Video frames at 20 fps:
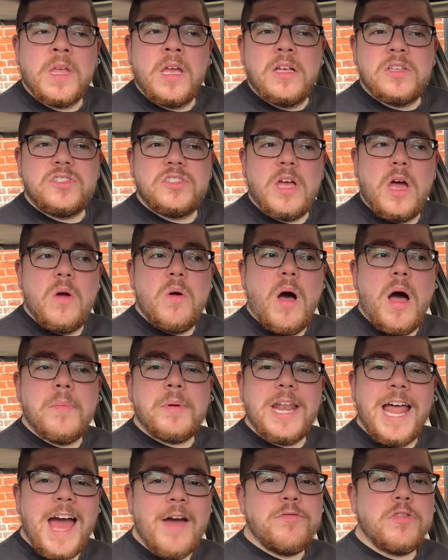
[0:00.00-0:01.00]
So I'm
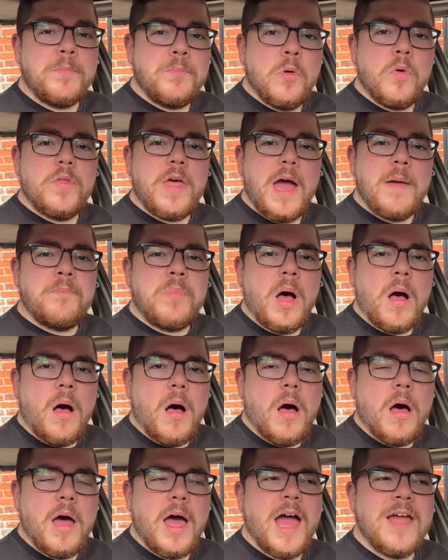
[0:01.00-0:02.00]
going to have to pull that
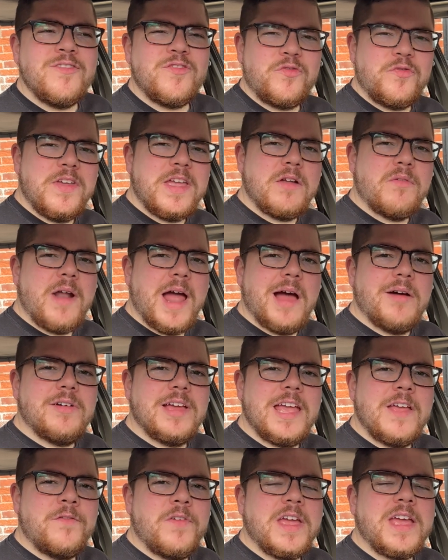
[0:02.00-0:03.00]
apart and figure out
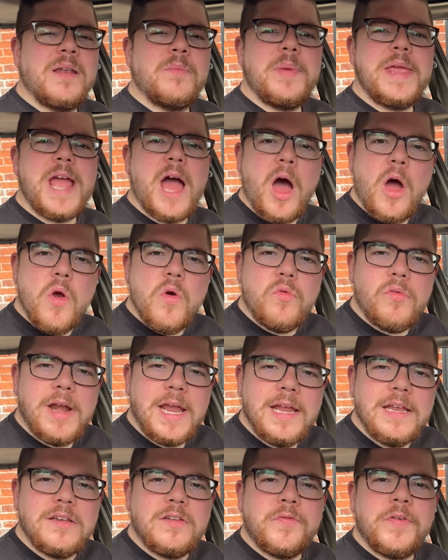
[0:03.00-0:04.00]
if it can be
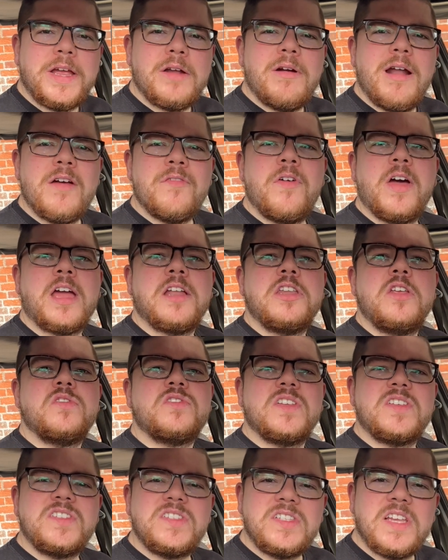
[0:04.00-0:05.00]
O-ringed, figure out if I can
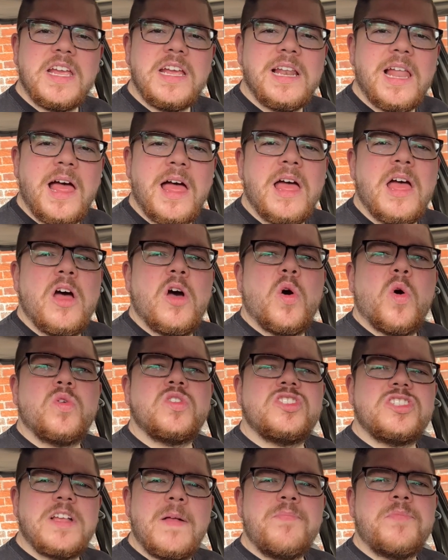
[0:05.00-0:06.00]
use a sealer or
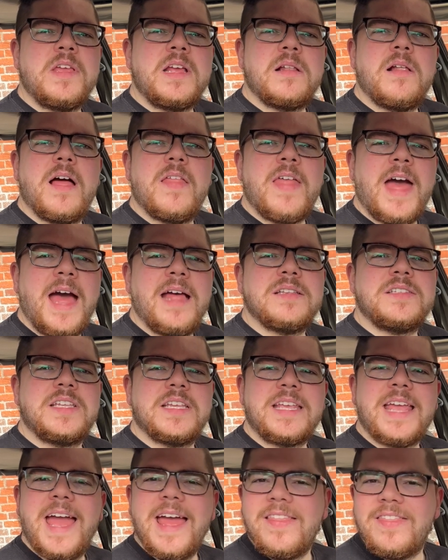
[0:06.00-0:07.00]
something like that
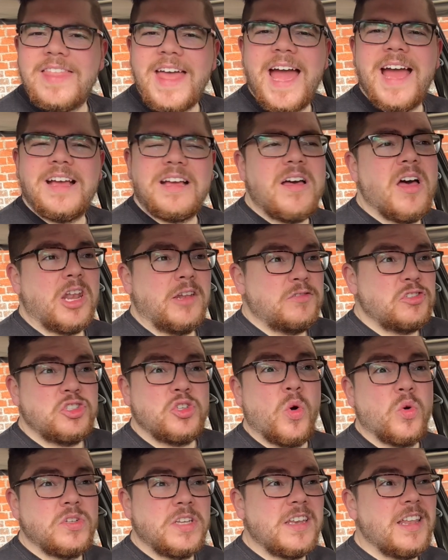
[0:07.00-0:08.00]
to get that kind of
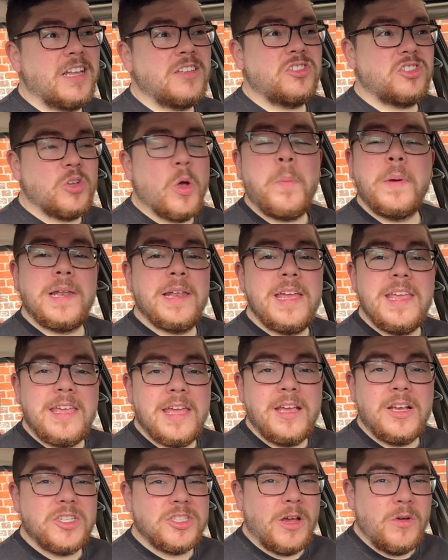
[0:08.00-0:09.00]
sorted and stop it
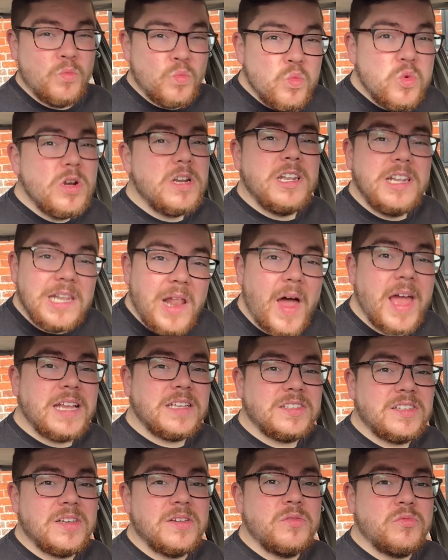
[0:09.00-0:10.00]
leaking, because I would
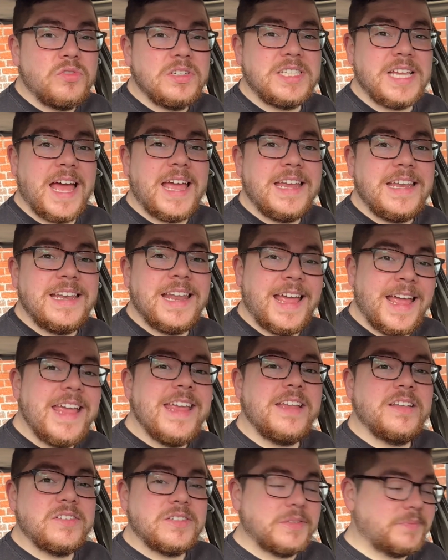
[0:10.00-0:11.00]
like to retain
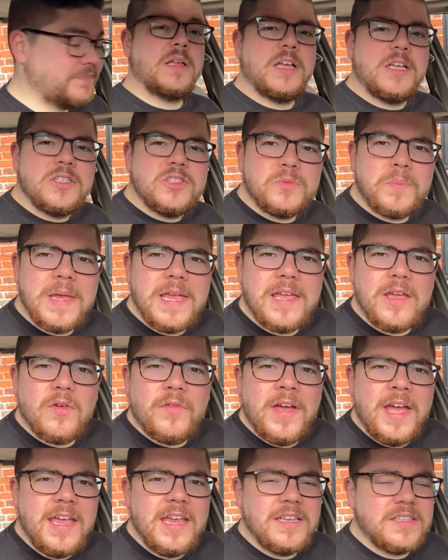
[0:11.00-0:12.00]
heat. Speaking
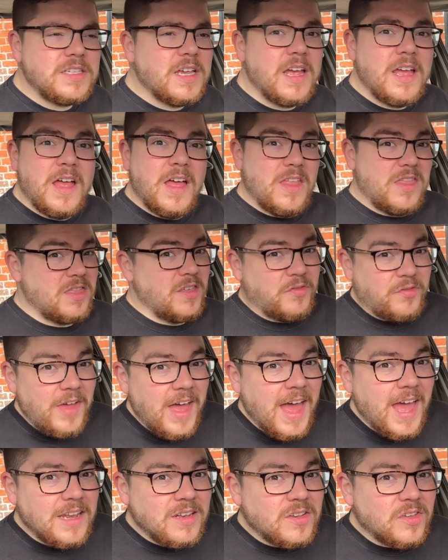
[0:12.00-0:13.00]
of heat, the
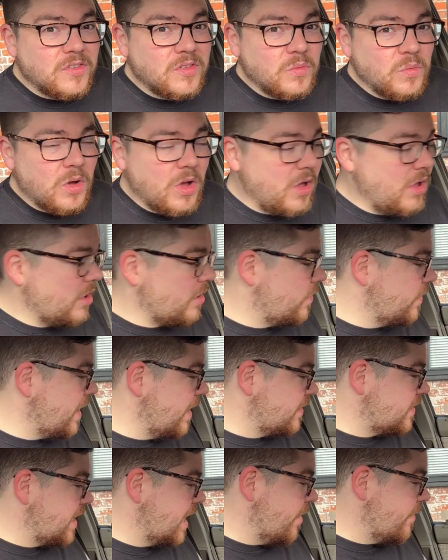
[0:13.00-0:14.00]
fan doesn't work, the
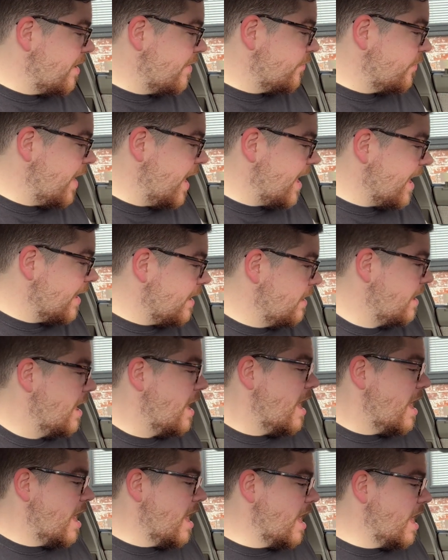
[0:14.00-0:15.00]
interior fan.
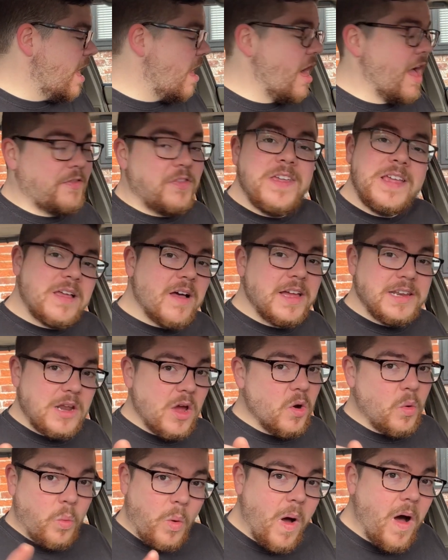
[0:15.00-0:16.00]
I think I
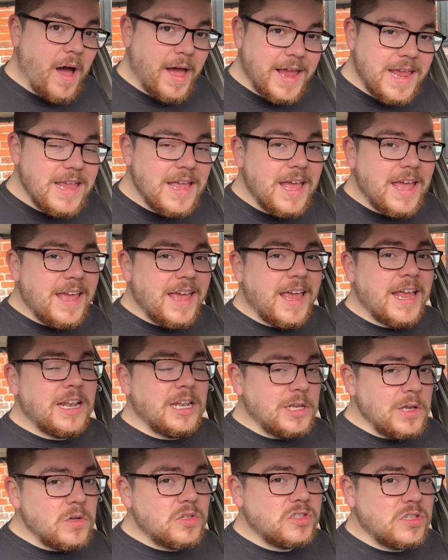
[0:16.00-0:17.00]
know why. It
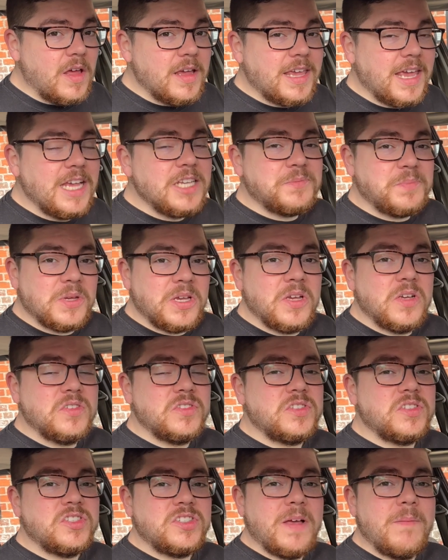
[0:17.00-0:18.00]
looks like it's
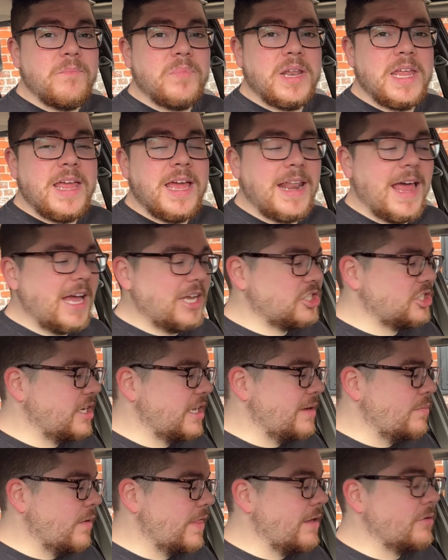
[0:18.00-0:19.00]
because somebody had
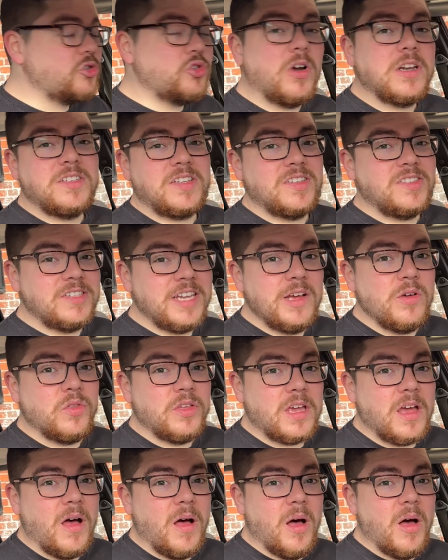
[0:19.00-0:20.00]
actually, when they were trying to steal
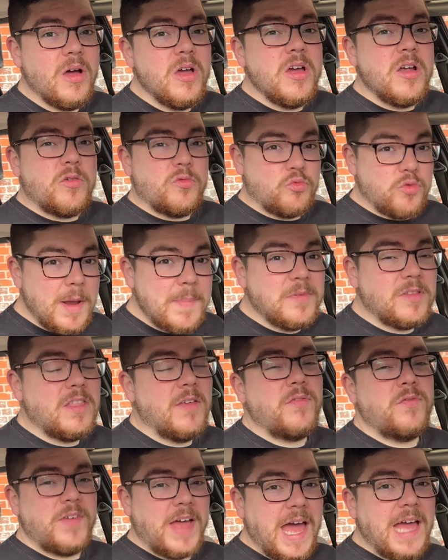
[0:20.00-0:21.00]
the car, ripped
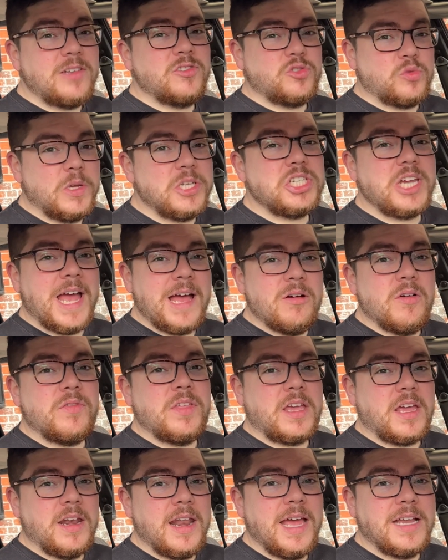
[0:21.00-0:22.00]
the fan switch out of
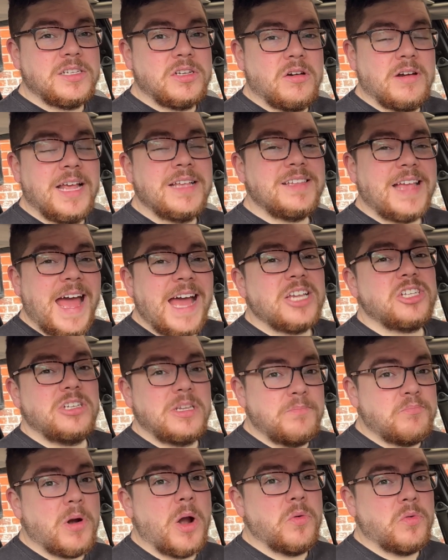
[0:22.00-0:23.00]
the connector and has
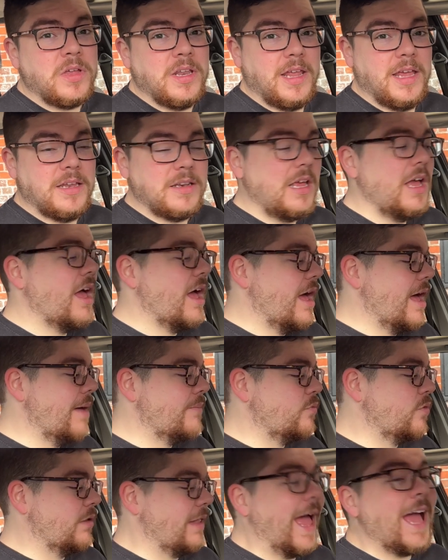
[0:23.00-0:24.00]
actually broken it.
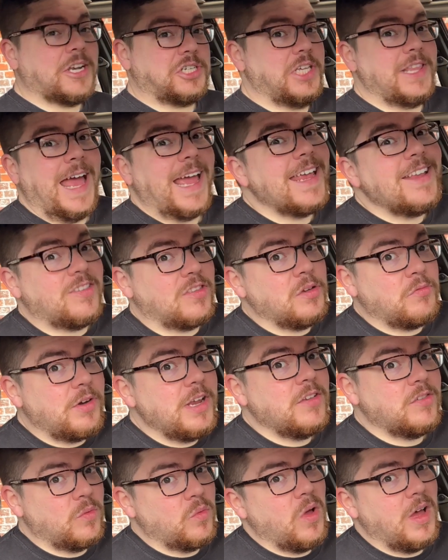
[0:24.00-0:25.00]
Well, actually, that is the
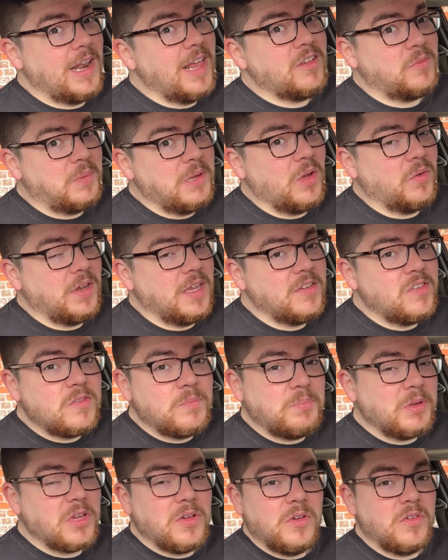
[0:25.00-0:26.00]
reason why, let's be
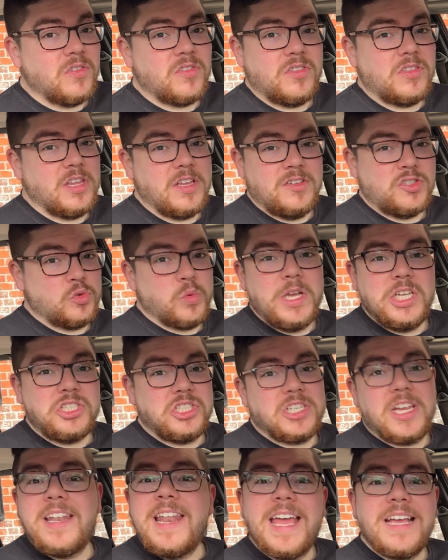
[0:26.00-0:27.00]
honest, because the
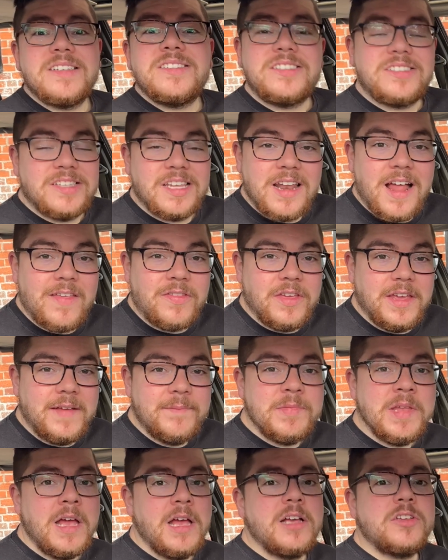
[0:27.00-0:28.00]
switch connects to
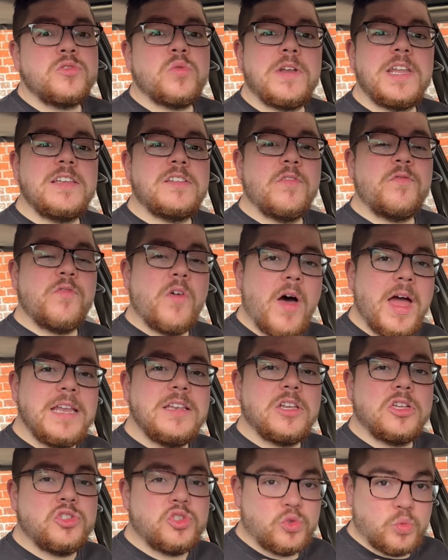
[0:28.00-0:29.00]
nothing. So I need to
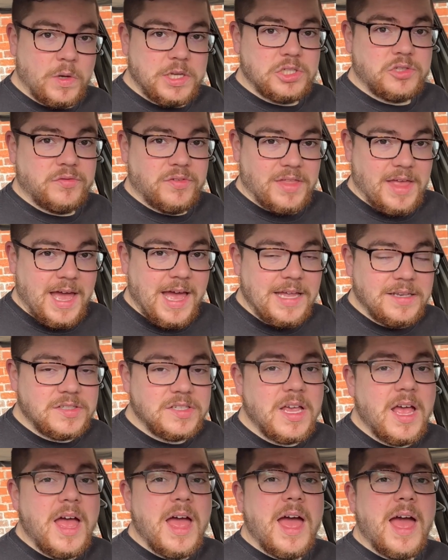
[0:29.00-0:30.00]
find a switch for
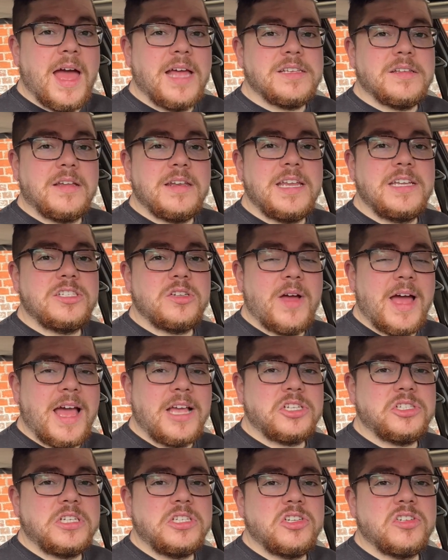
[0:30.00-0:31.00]
that, and I need to
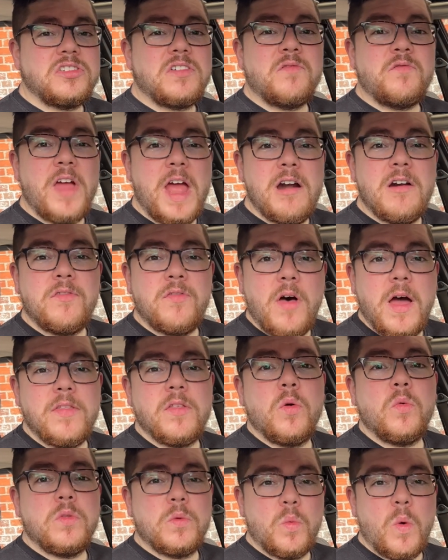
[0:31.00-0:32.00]
actually just verify
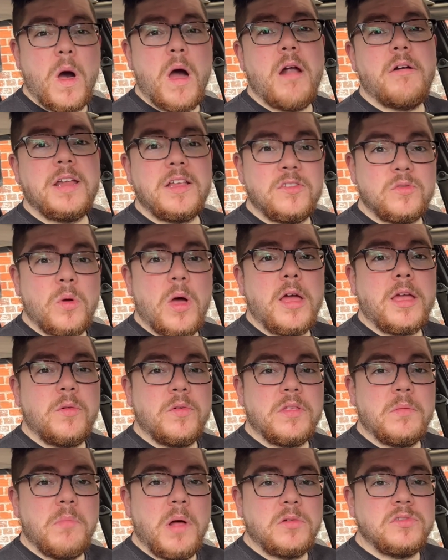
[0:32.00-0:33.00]
that all the wiring is working
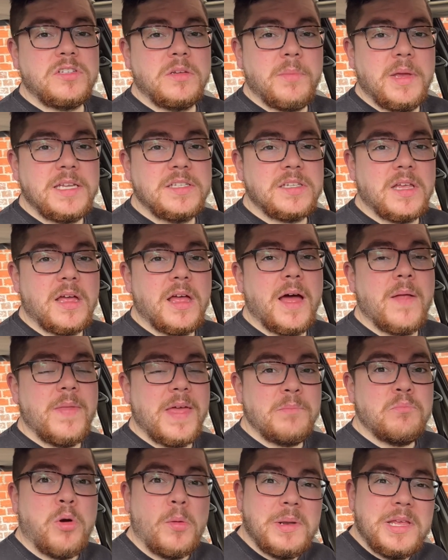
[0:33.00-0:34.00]
with a multimeter, and
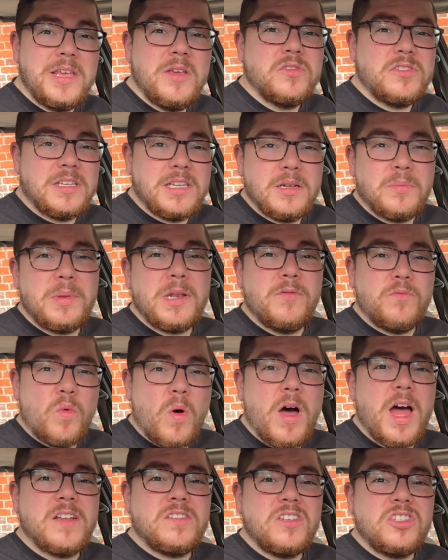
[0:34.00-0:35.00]
then probably use a little bit of
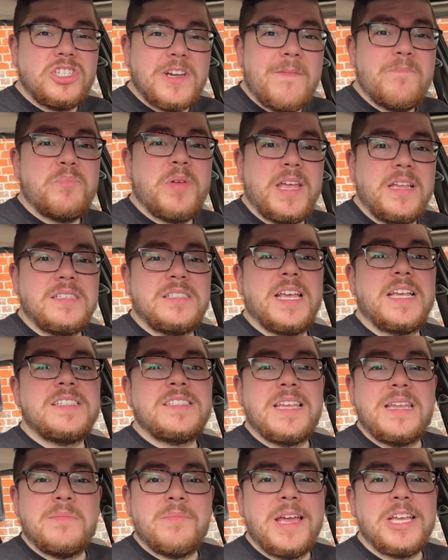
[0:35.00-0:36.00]
wire to jump it and
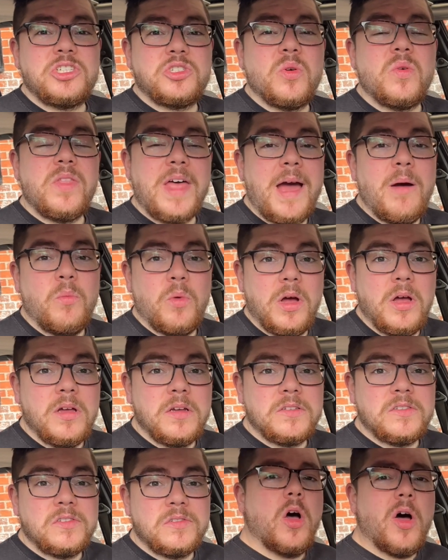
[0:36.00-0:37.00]
test it and make sure that
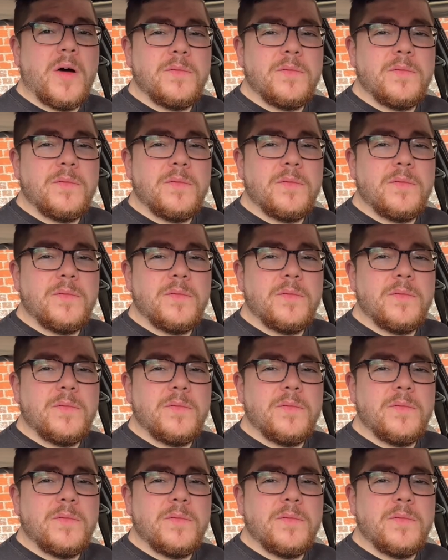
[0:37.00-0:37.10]
works.